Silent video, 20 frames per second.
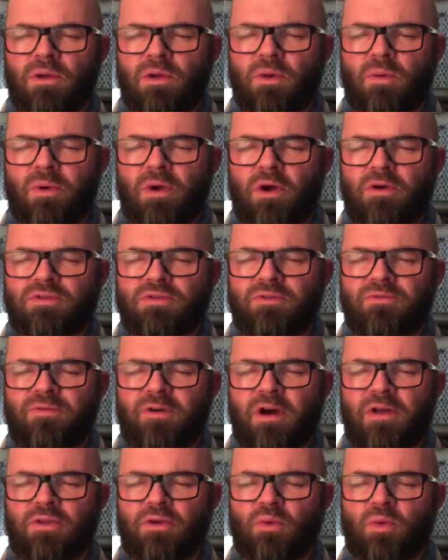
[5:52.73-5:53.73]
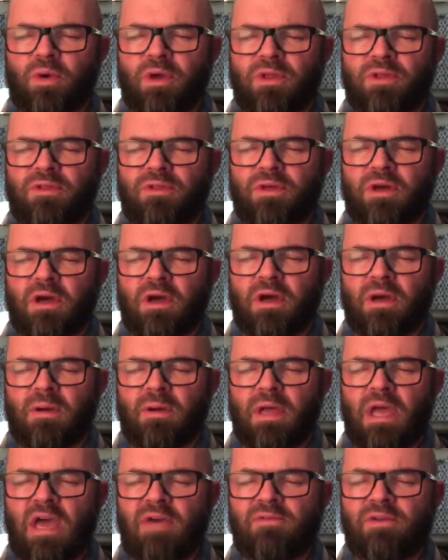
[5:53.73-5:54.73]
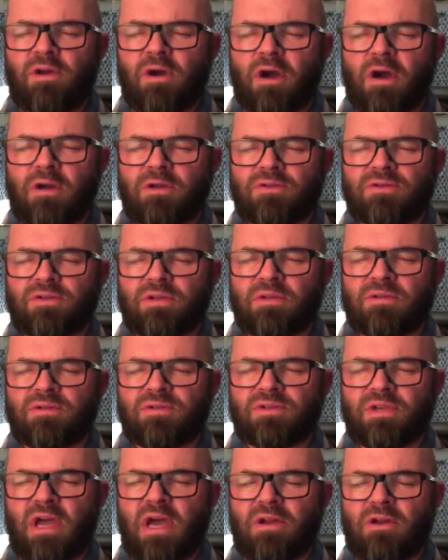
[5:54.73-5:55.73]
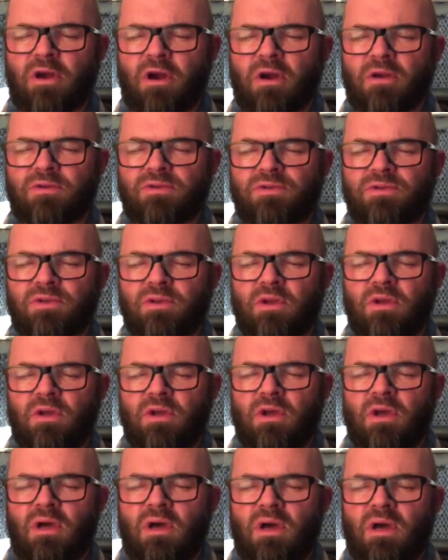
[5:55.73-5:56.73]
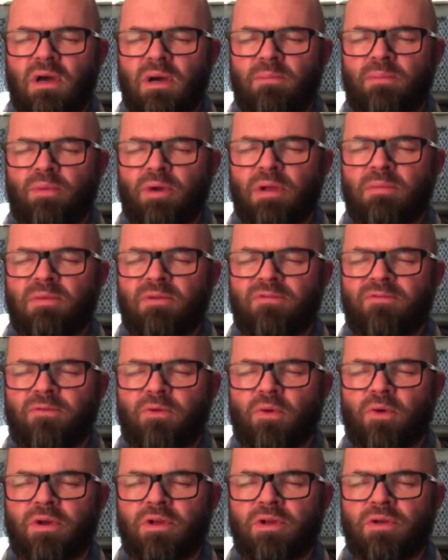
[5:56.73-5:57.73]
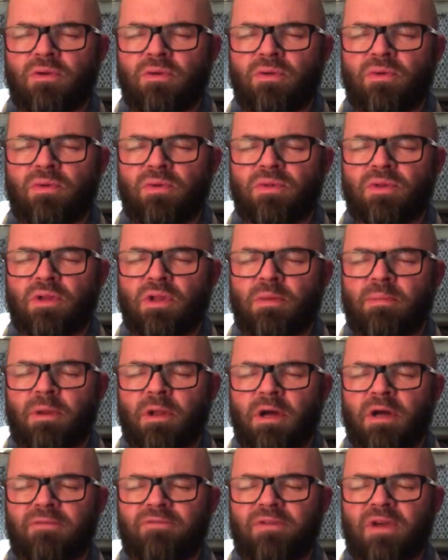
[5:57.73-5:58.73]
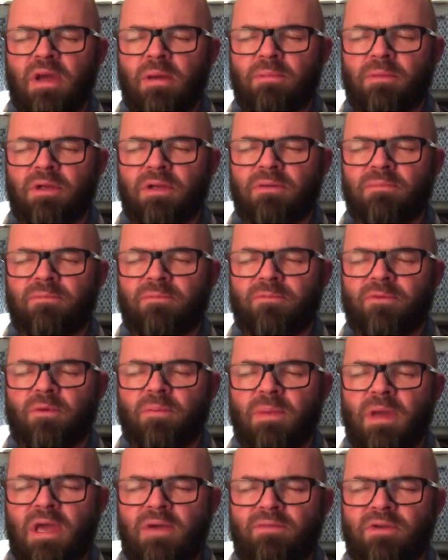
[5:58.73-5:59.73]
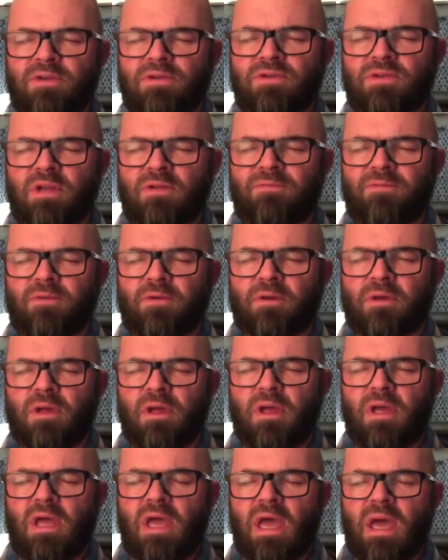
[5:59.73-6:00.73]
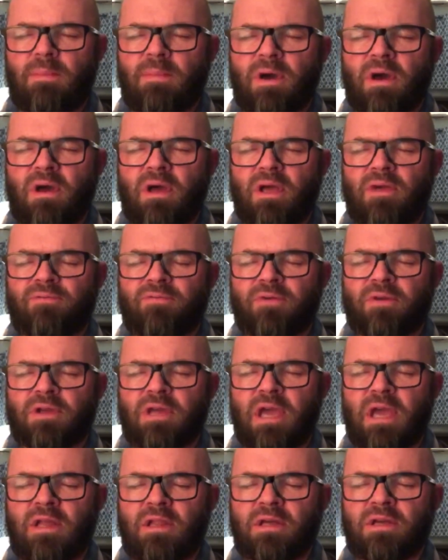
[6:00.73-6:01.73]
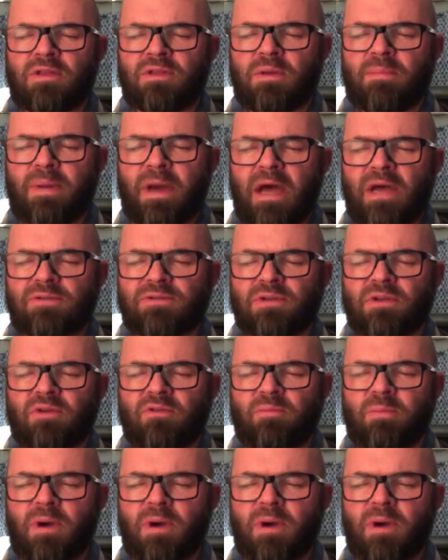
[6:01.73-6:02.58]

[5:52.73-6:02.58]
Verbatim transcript: We also, Father, with uh, heavy hearts and sad hearts, uh, bring before you the LeBlanc family, for Mavis and for Emma and for Kayla in the passing of